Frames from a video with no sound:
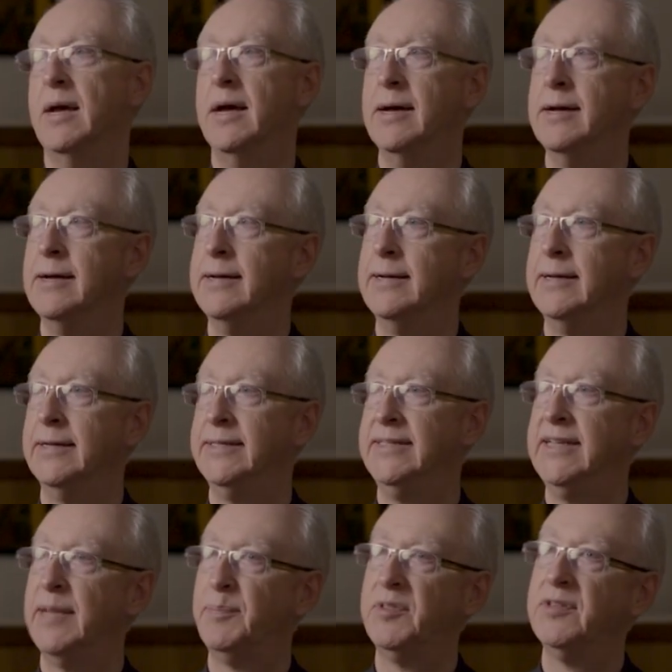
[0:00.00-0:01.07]
a
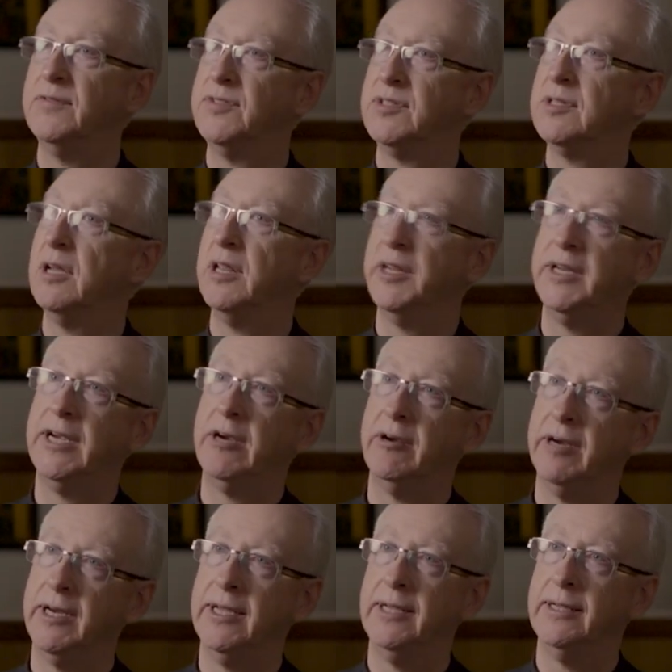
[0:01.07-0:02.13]
depth of
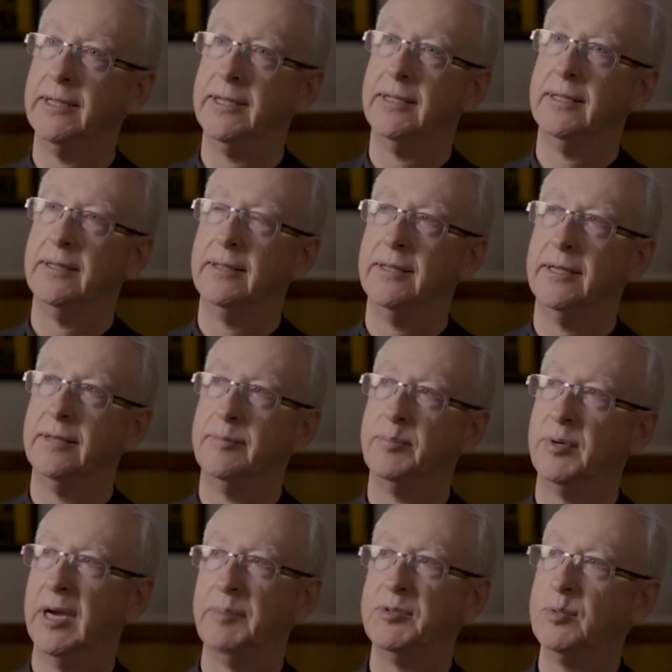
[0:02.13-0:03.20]
solidarity that
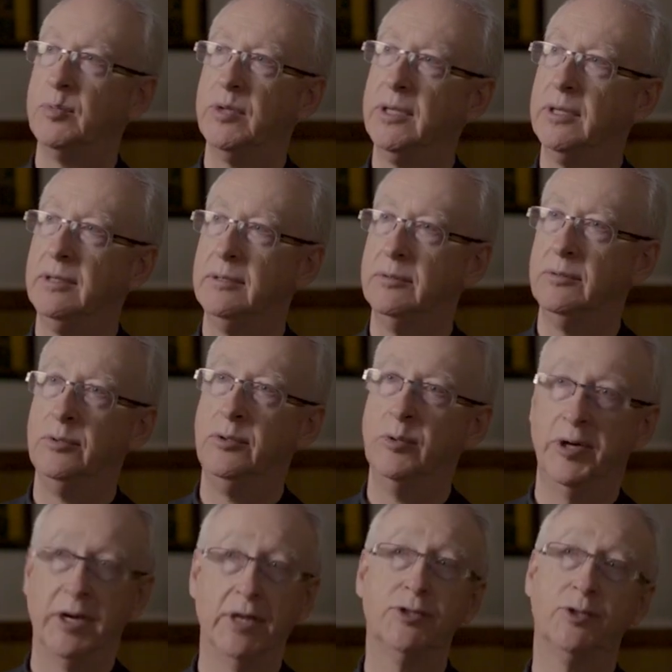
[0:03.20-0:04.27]
perhaps we, who
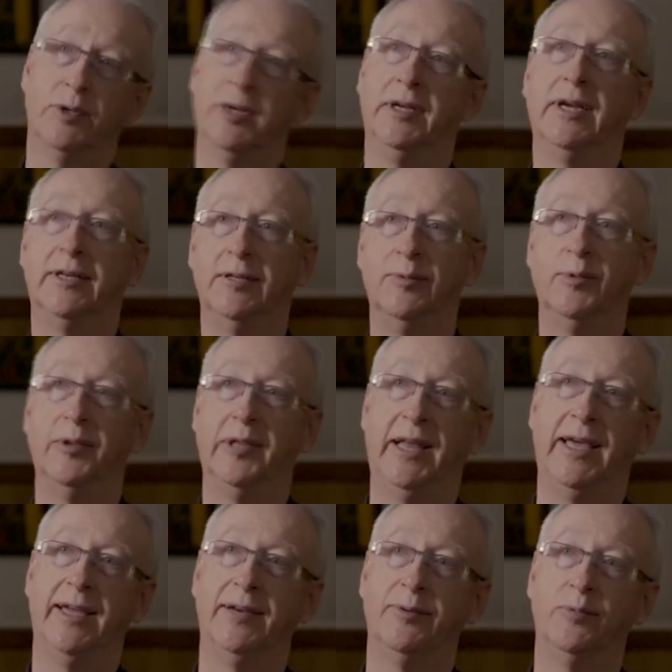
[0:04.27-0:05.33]
are not so connected with
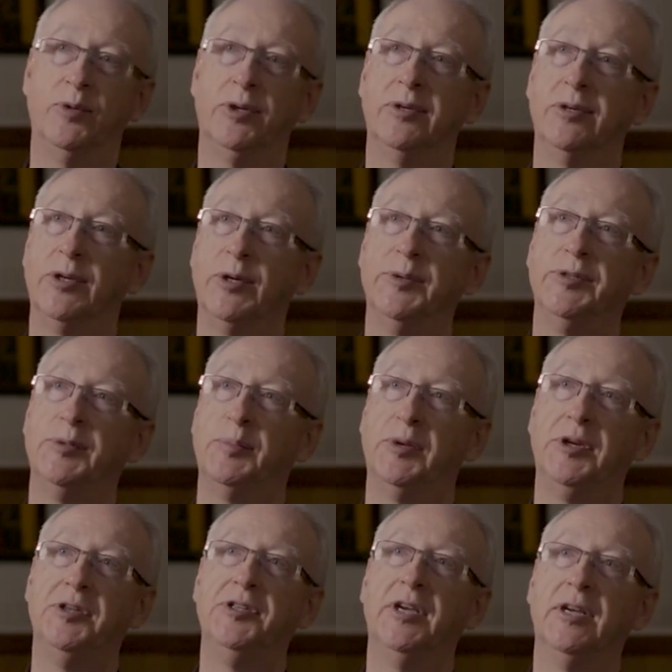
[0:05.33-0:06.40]
land, wouldn't always
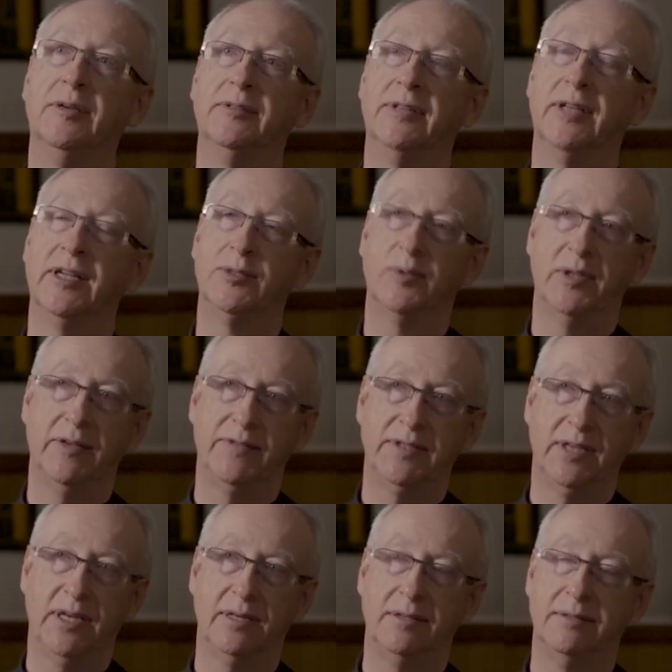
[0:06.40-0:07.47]
appreciate. So that's what they've
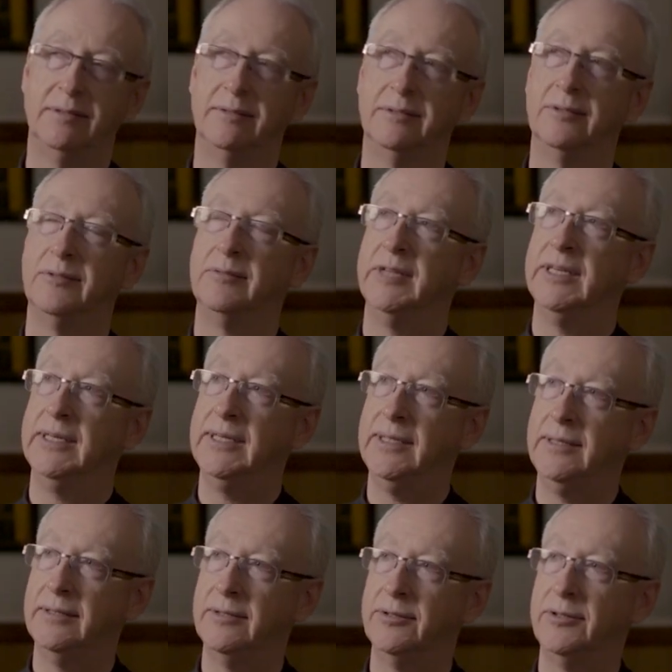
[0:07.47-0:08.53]
said, no, we
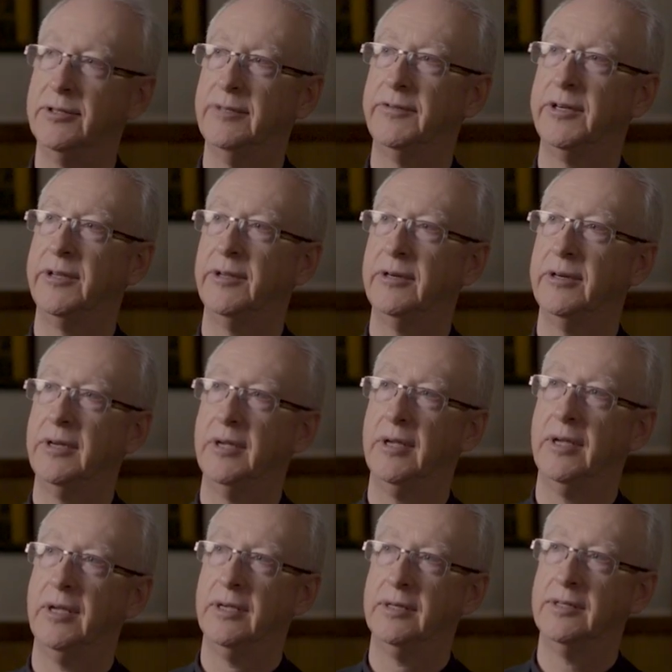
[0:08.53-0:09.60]
need the Holy Father
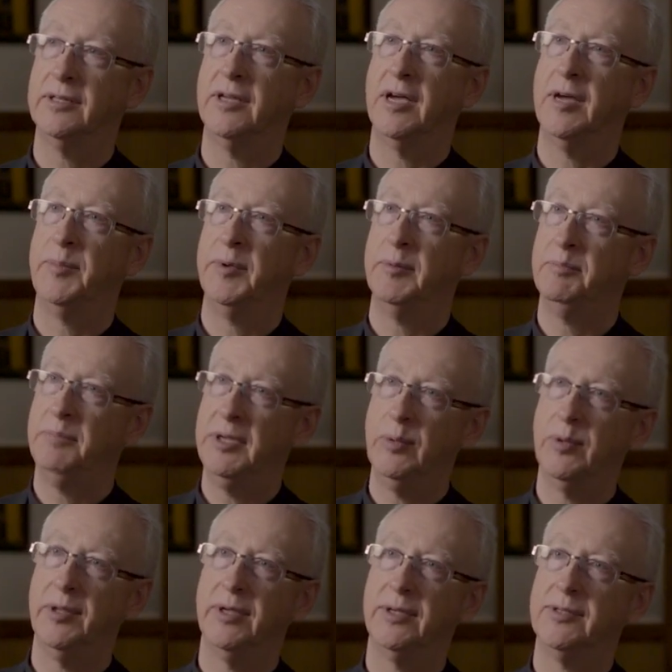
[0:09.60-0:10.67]
to come and be
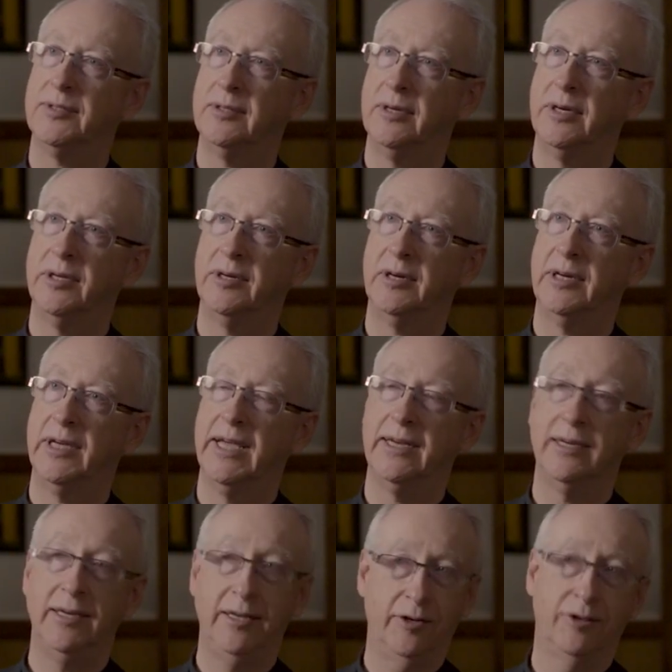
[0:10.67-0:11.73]
with us on our
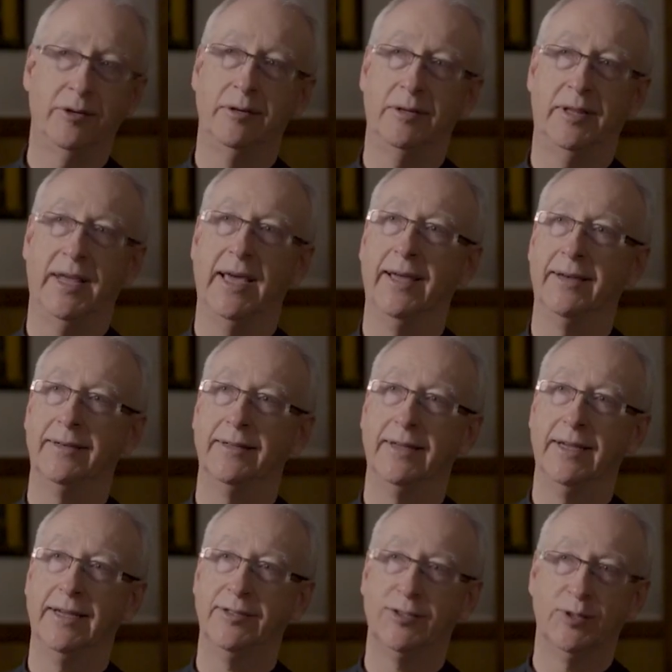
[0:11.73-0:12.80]
land. And he heard that,
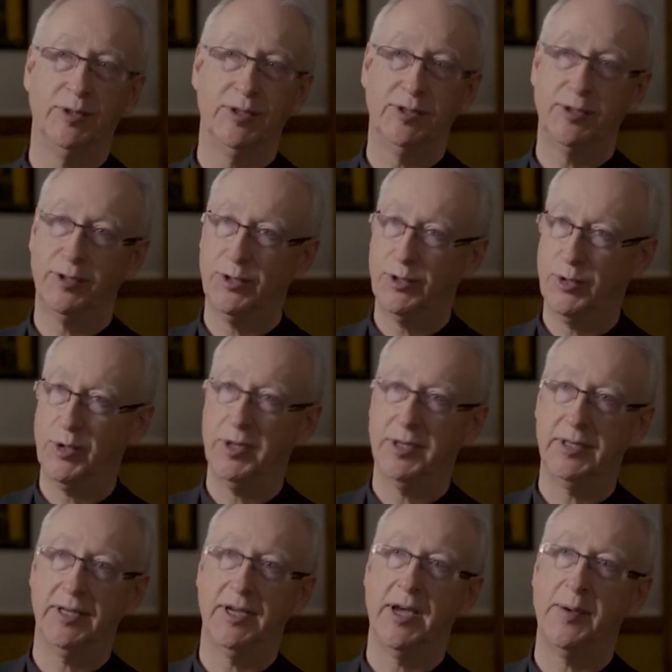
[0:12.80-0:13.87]
and so he's going
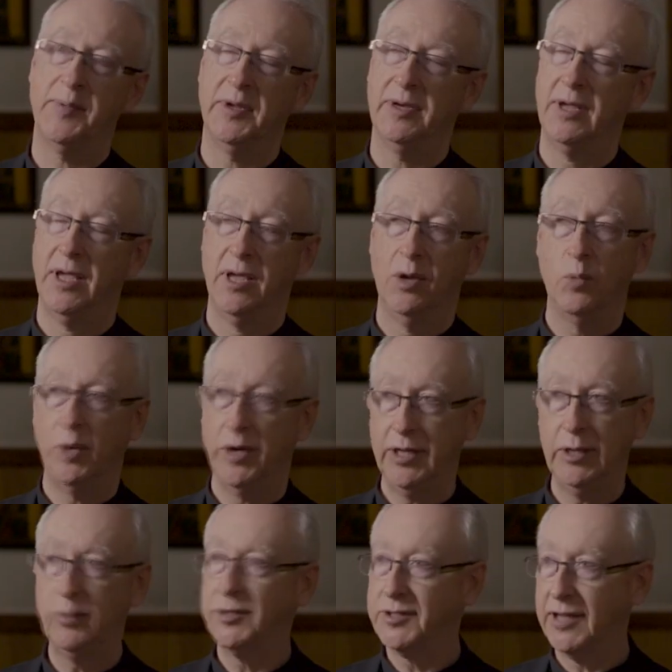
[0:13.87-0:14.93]
to come. And what
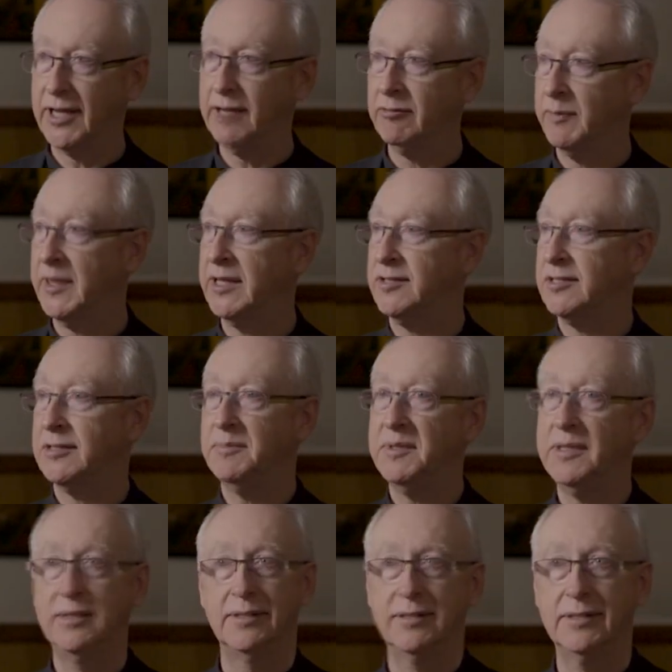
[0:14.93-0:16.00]
he will say remains to
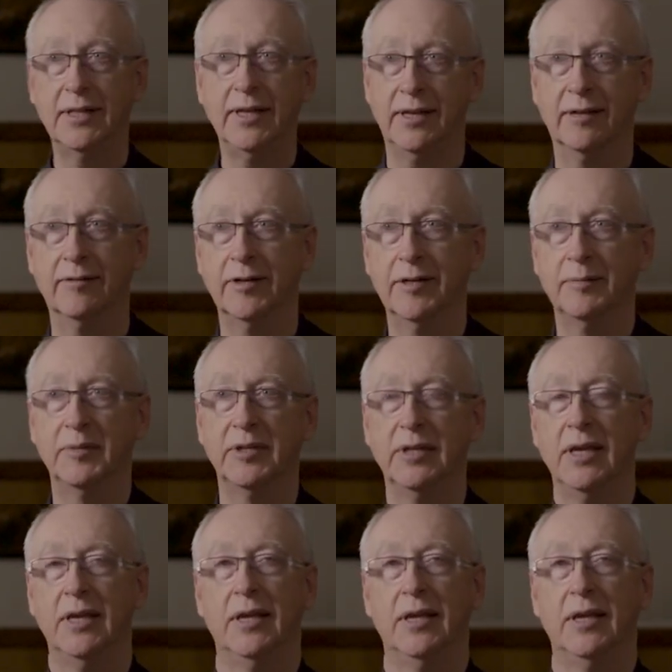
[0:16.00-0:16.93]
be seen, right? But